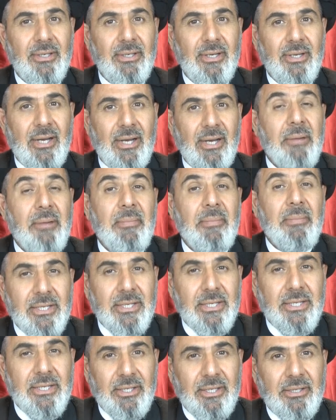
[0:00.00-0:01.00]
I'm
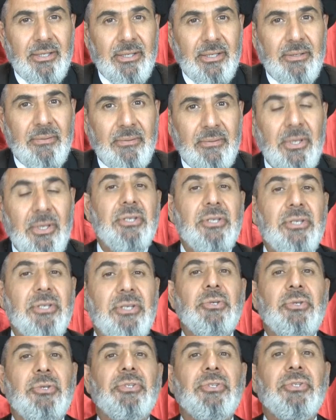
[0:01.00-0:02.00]
asking because
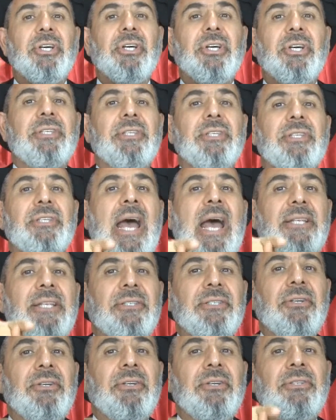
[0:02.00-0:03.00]
you just
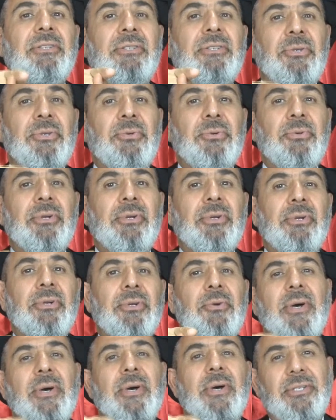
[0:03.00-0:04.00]
answered your
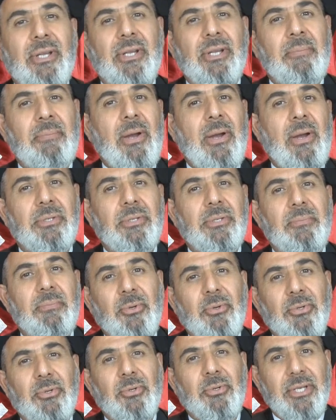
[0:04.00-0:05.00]
question about Imam
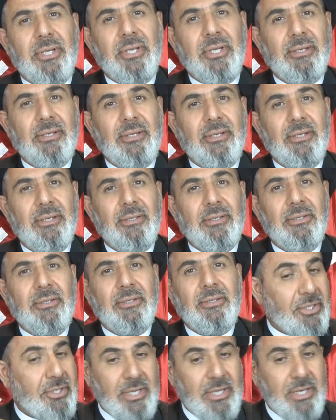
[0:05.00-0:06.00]
Hossain. You
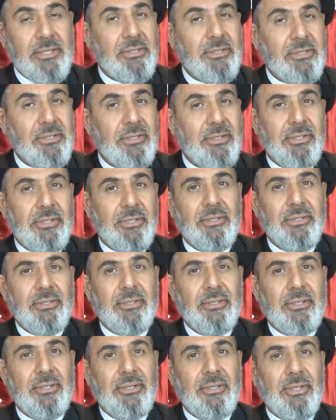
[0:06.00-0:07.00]
just answered it.
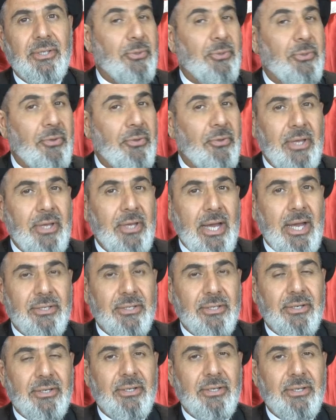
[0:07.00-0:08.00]
You know the answer.
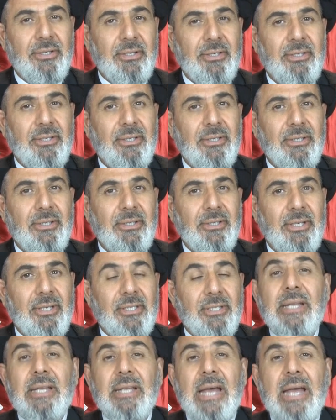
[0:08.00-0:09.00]
He
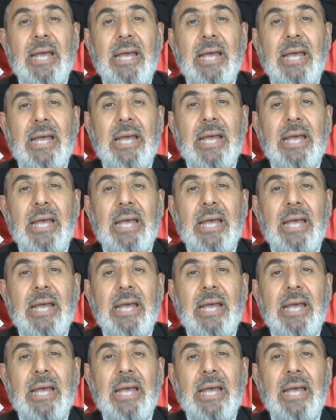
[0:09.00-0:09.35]
said, how?